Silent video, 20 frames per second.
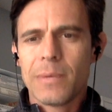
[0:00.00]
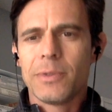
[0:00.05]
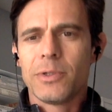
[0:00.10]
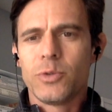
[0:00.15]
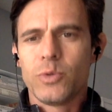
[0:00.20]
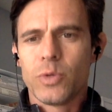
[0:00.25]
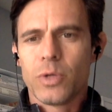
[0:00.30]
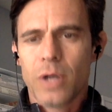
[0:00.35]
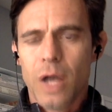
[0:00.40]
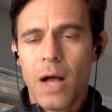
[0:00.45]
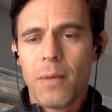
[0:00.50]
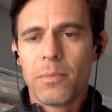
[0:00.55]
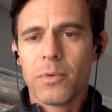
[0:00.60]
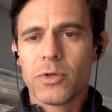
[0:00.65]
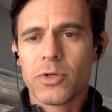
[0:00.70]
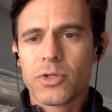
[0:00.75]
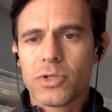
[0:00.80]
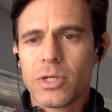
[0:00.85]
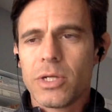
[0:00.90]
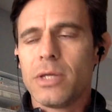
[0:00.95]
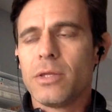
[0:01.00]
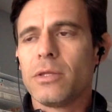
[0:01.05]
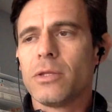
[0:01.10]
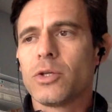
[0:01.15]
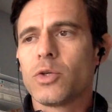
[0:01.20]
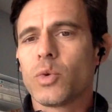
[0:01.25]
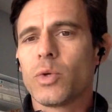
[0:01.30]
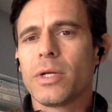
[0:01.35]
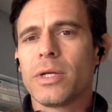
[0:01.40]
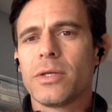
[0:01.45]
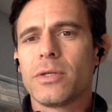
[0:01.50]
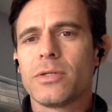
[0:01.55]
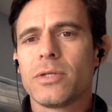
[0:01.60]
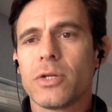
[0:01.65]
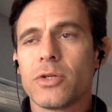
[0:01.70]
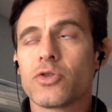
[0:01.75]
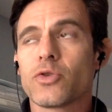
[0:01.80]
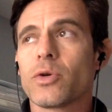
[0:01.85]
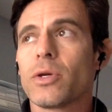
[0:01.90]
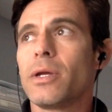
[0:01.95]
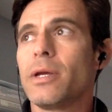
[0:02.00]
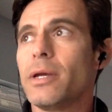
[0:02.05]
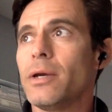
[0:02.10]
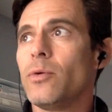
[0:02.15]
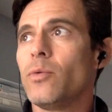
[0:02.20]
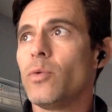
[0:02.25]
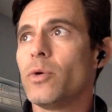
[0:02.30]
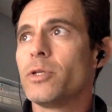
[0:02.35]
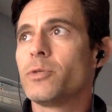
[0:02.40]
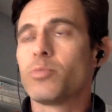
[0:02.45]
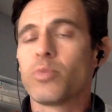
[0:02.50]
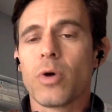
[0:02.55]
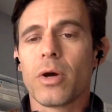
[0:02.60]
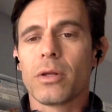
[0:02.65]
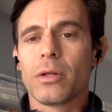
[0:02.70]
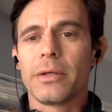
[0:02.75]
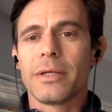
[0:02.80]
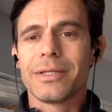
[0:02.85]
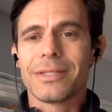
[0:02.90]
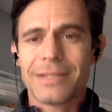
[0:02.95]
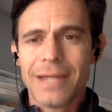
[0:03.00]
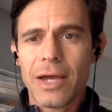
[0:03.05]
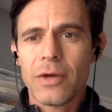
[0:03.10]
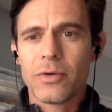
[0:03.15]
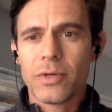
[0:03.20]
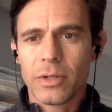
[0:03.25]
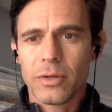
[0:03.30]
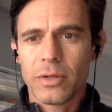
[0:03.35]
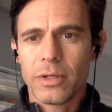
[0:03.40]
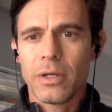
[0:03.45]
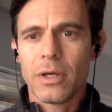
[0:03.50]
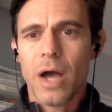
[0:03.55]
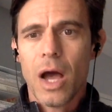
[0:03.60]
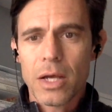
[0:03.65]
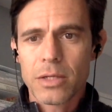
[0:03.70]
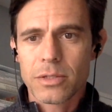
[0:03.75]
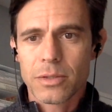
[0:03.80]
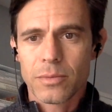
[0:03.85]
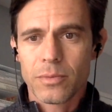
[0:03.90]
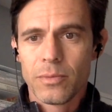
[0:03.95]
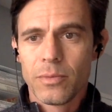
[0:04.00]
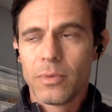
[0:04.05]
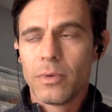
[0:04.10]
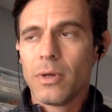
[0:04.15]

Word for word: able to accomplish in the 20th century, it was broadly astoundingly awesome.